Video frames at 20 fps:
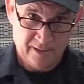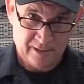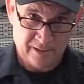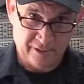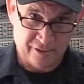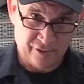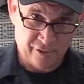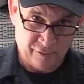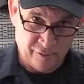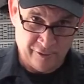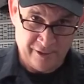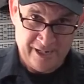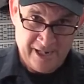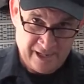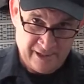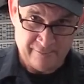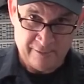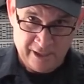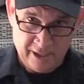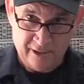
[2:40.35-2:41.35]
so you're going
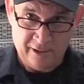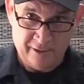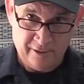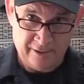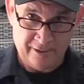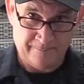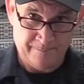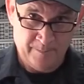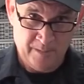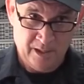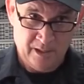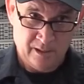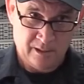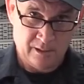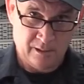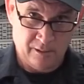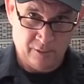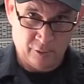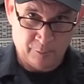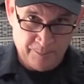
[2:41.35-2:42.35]
down the road and
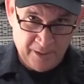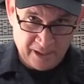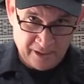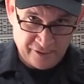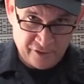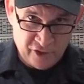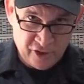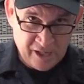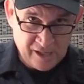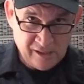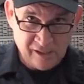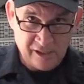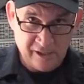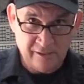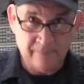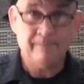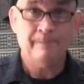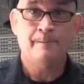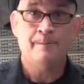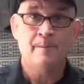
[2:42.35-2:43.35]
the little bell's
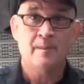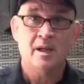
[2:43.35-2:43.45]
jingling